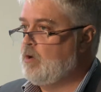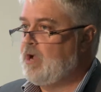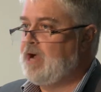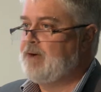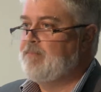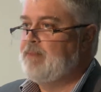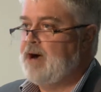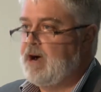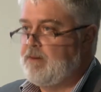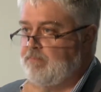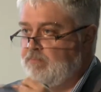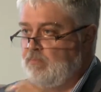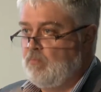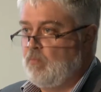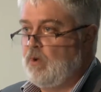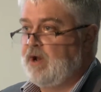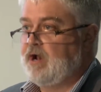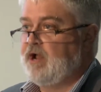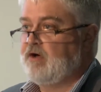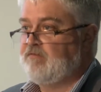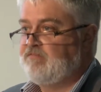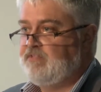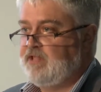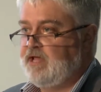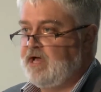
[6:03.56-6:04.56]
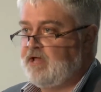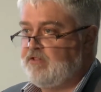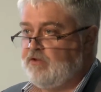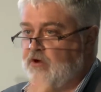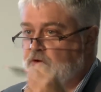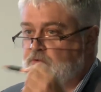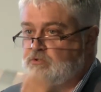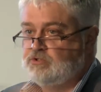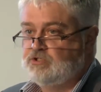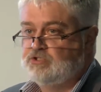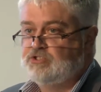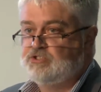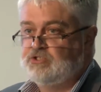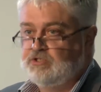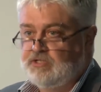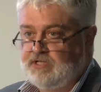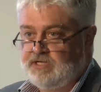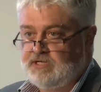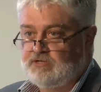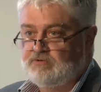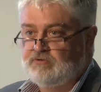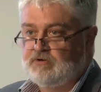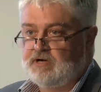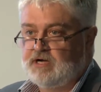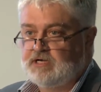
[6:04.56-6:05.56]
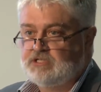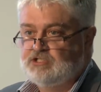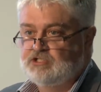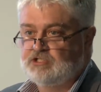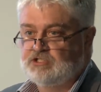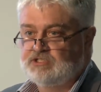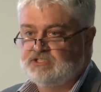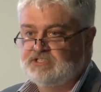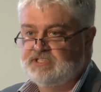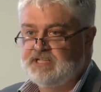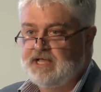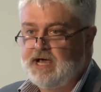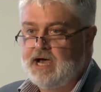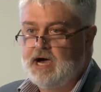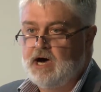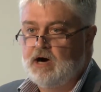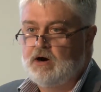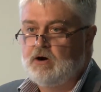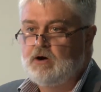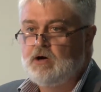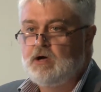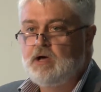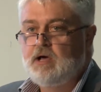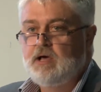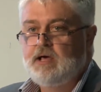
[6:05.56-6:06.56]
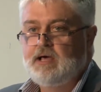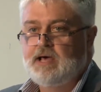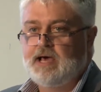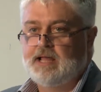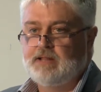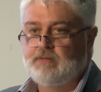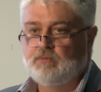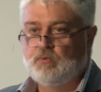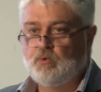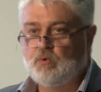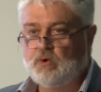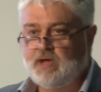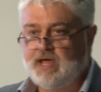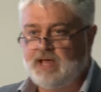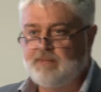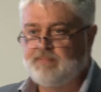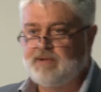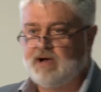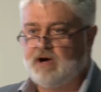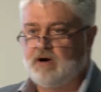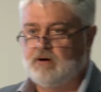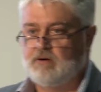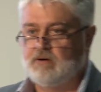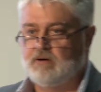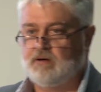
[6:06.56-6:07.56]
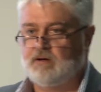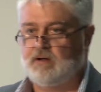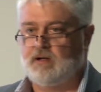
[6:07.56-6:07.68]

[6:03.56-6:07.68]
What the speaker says: come up one after the other. I'll just do the introductions now, and then we'll keep our